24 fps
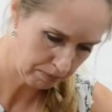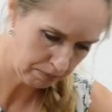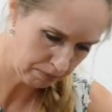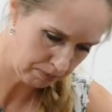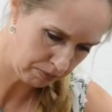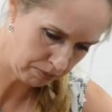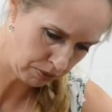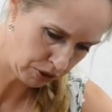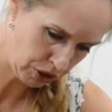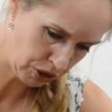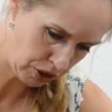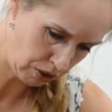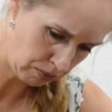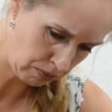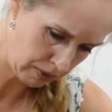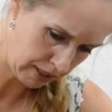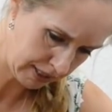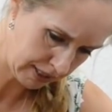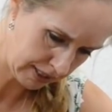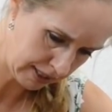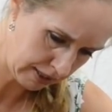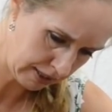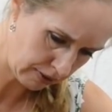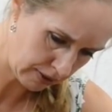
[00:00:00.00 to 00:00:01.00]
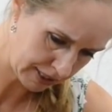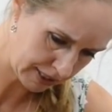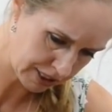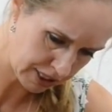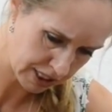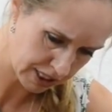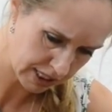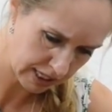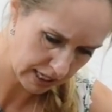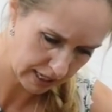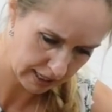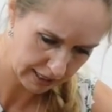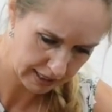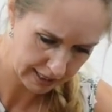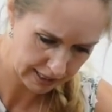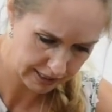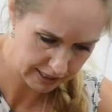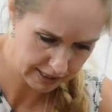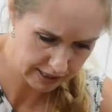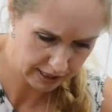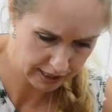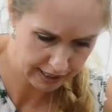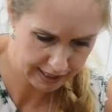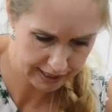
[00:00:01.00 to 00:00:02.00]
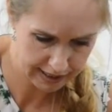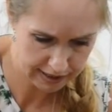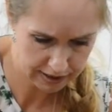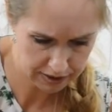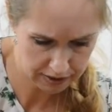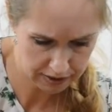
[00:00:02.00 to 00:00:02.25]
Push the grasses slightly aside.